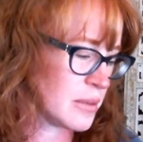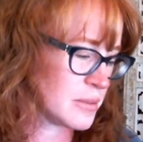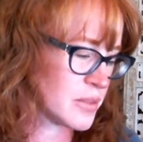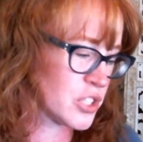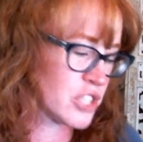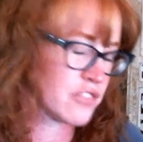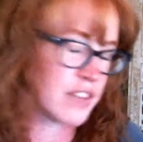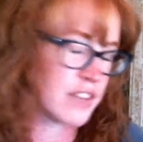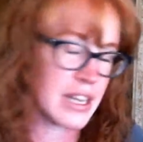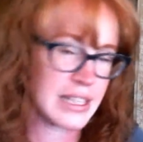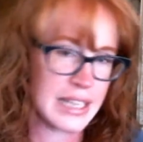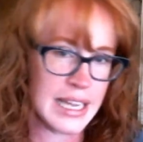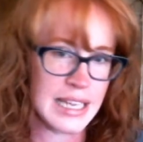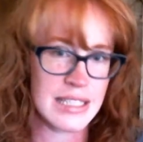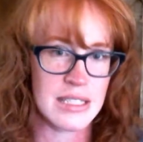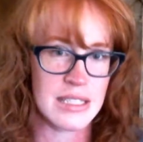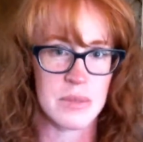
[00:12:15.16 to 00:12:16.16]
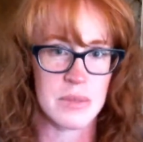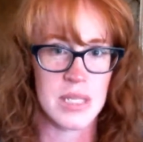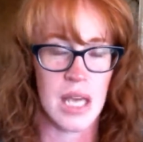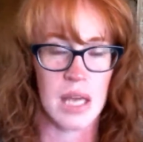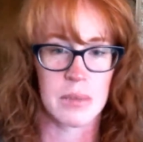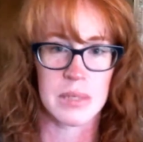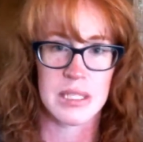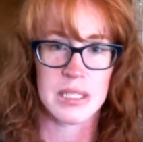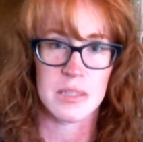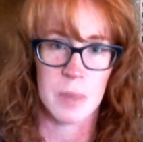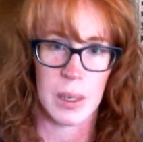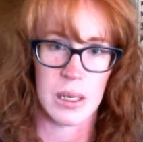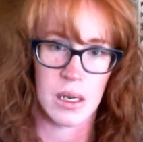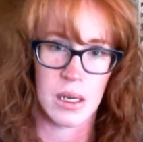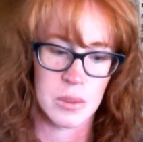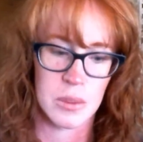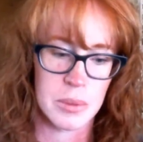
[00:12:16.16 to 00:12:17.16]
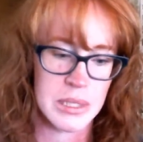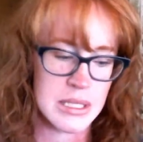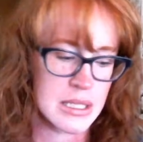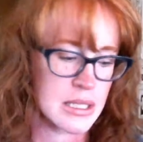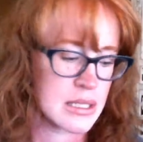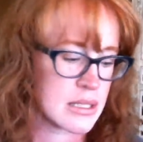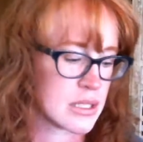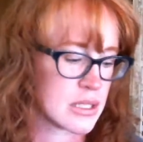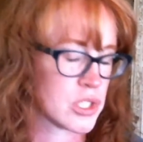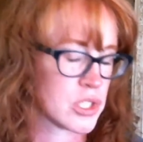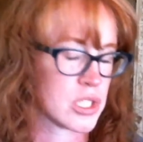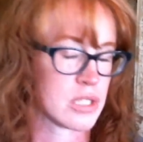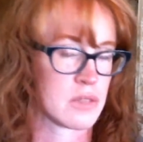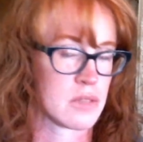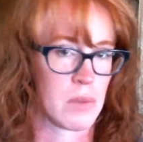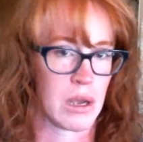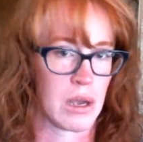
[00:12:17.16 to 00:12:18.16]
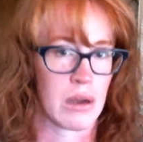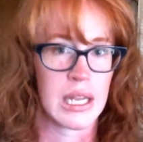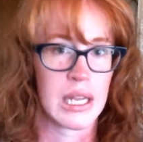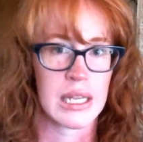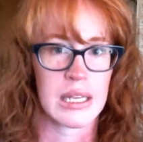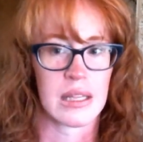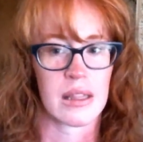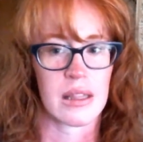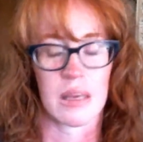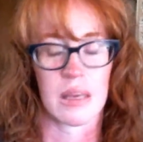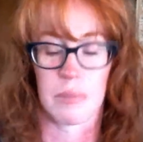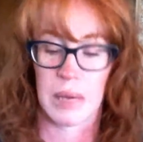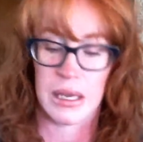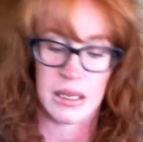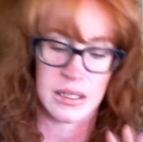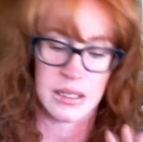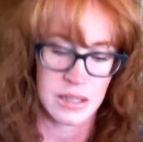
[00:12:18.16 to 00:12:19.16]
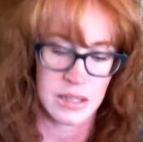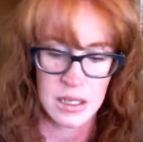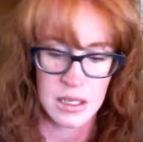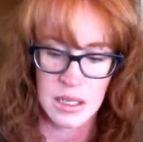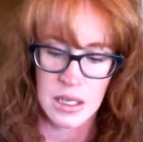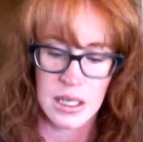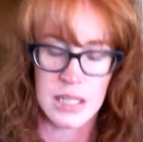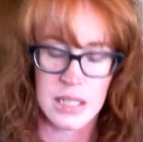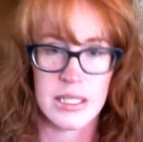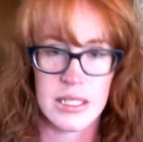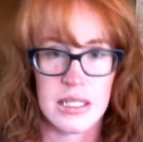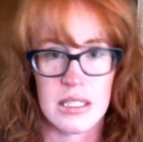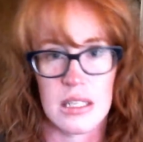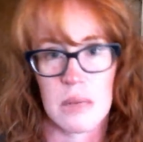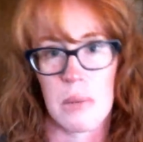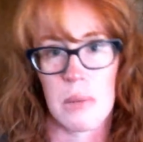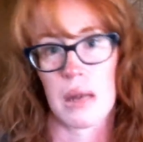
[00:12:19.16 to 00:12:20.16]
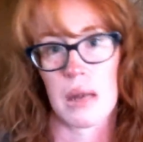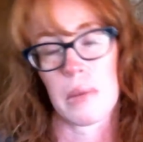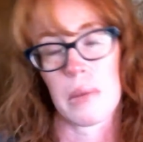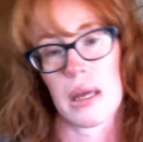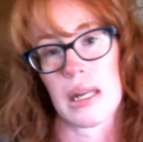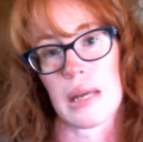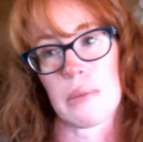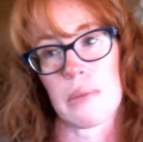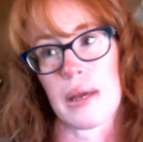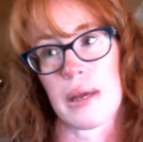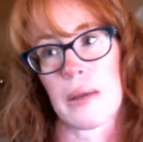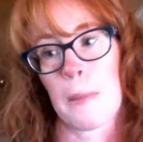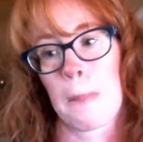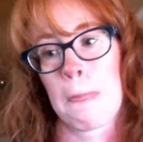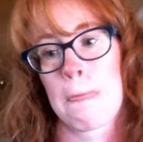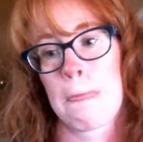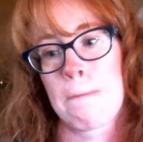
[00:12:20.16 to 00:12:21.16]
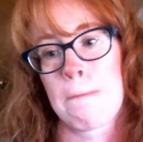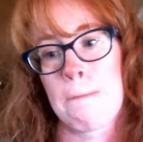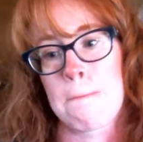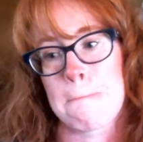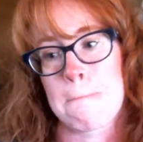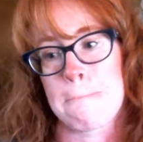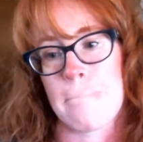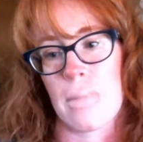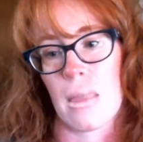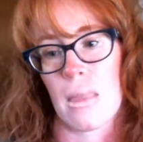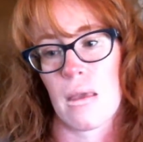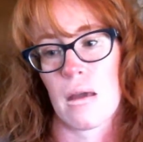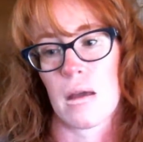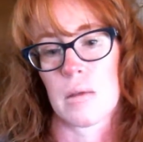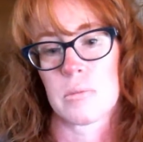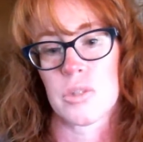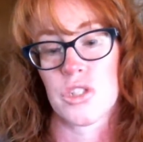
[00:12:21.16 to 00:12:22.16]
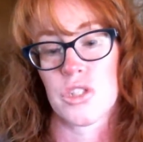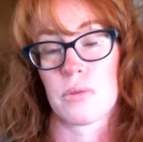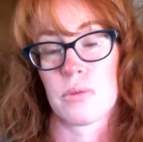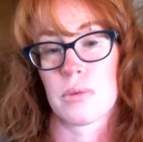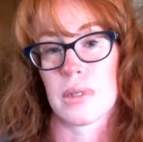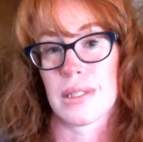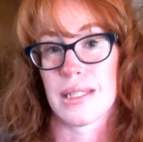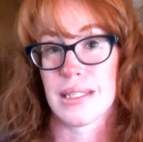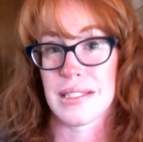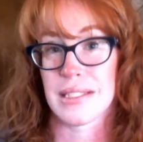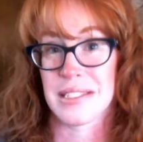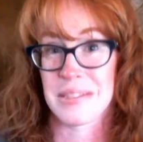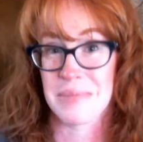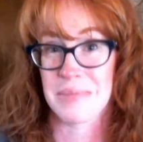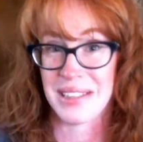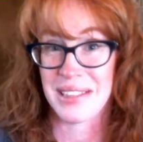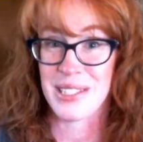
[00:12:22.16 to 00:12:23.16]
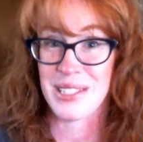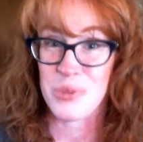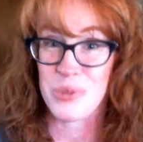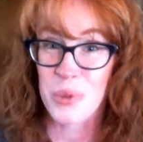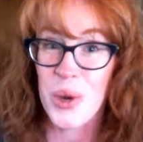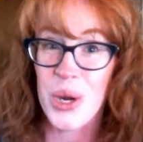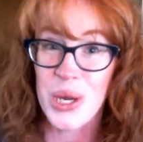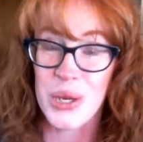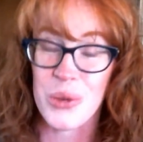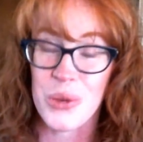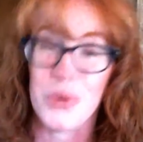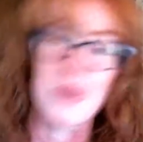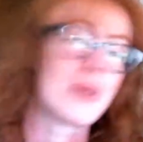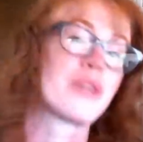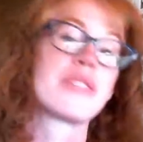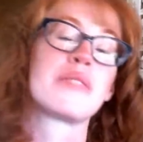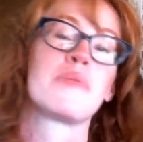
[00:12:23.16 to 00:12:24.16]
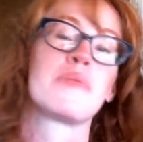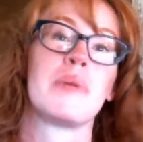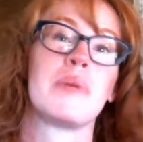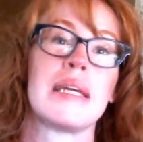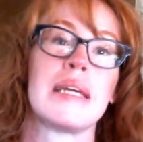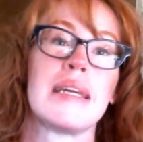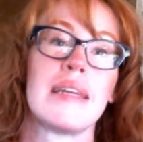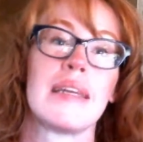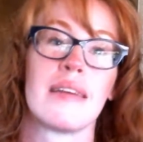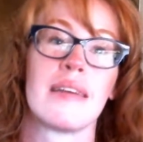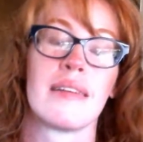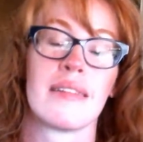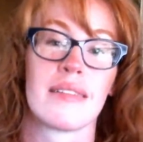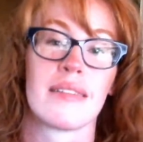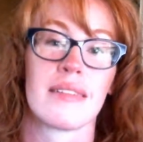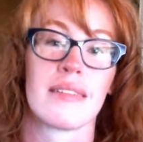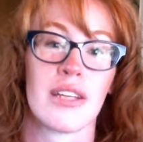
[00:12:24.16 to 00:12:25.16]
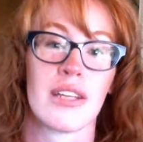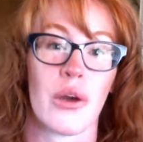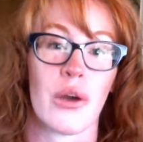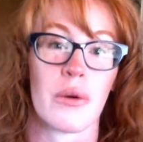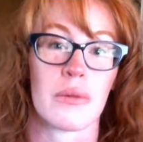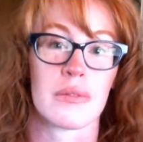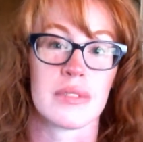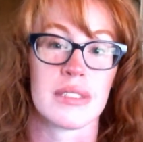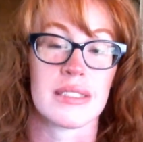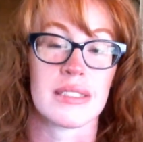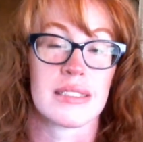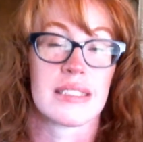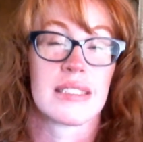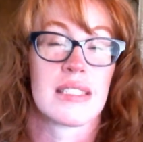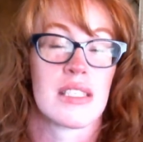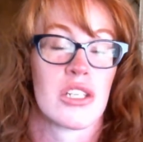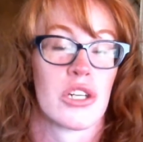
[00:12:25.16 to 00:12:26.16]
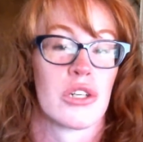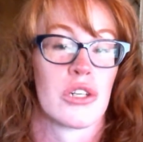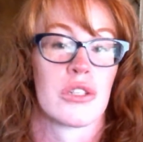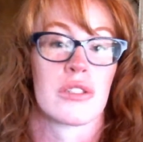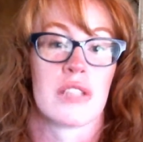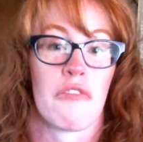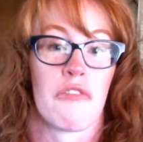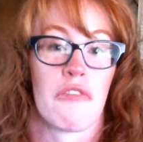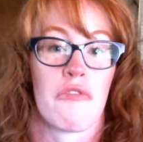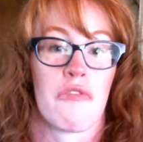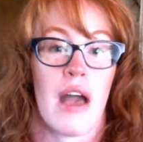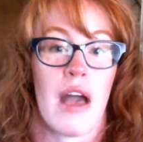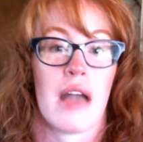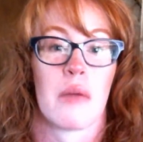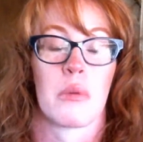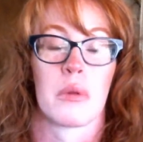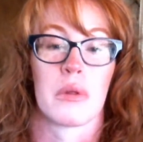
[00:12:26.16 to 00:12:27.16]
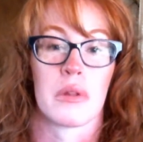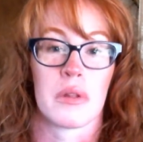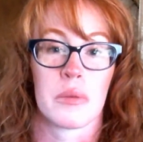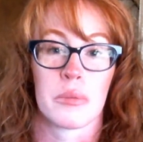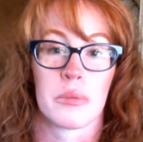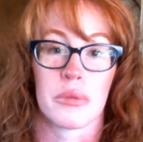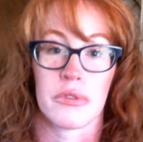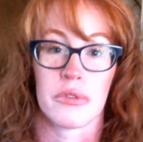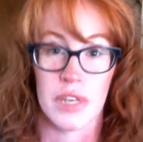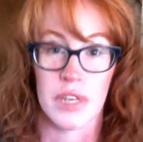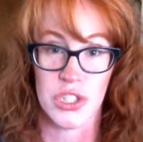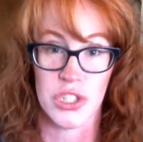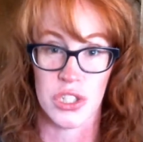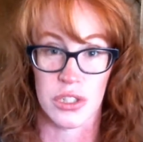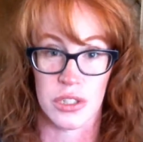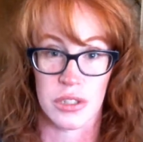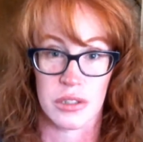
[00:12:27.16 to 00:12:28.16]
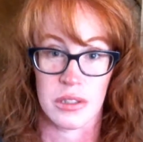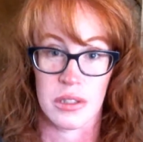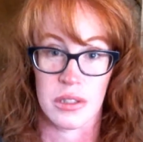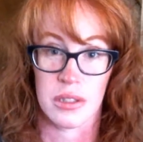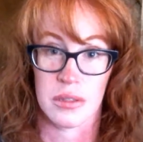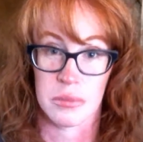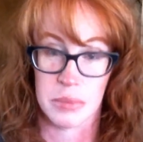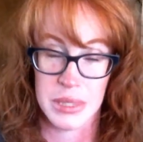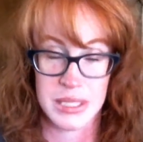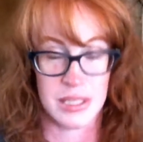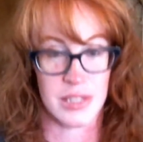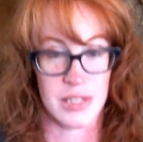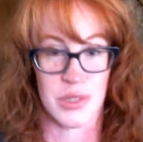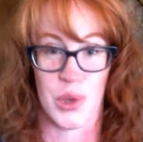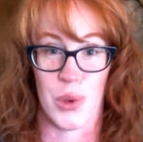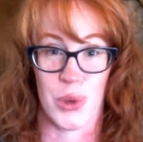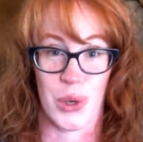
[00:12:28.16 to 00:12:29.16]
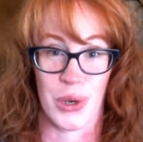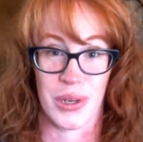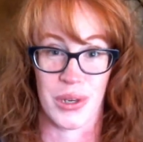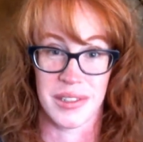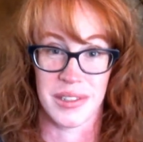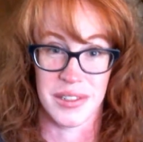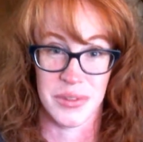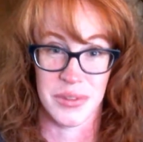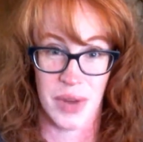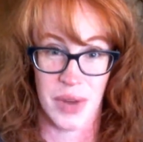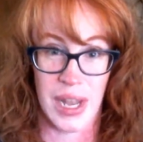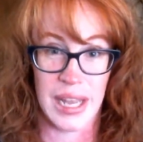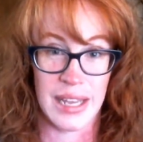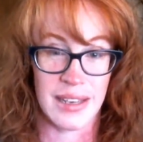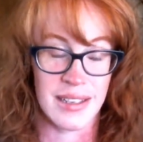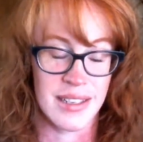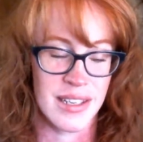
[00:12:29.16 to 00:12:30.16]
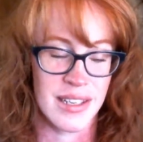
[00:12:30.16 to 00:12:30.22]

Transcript: she finally has some time to spend on her business and she's married and they make a decent amount of money, but she really needs to make this work in order to be, you know, to consider herself a viable professional business owner, right?